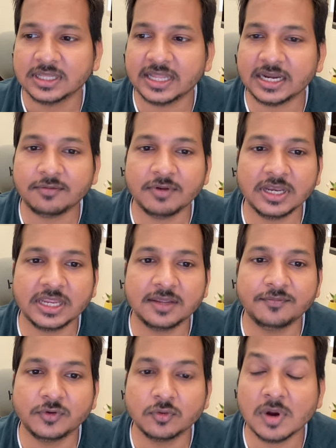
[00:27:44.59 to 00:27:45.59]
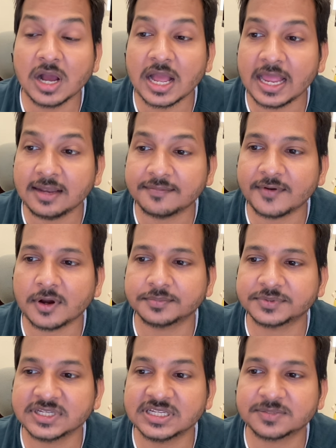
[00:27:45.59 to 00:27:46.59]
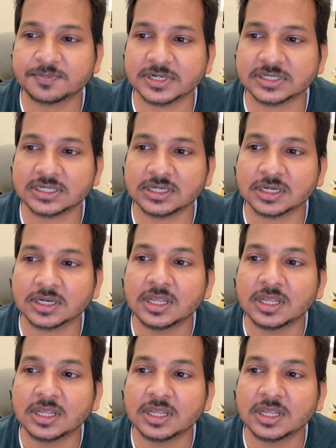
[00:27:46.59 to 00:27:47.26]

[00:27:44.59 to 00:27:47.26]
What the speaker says: That will give you a alpha of 6%.